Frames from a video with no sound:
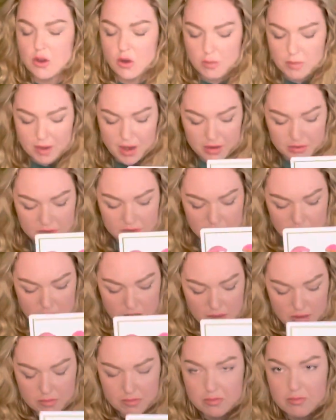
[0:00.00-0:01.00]

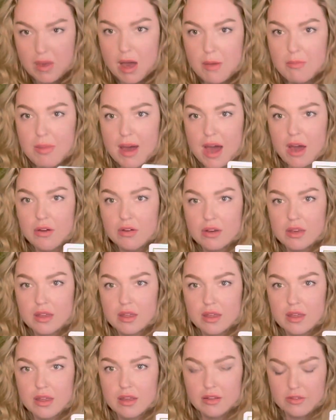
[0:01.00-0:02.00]
about
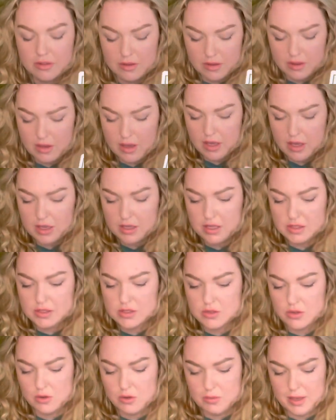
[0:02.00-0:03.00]
a
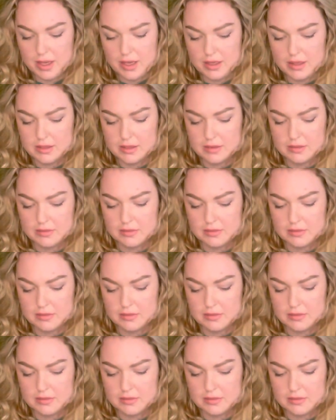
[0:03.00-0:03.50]
soulmate.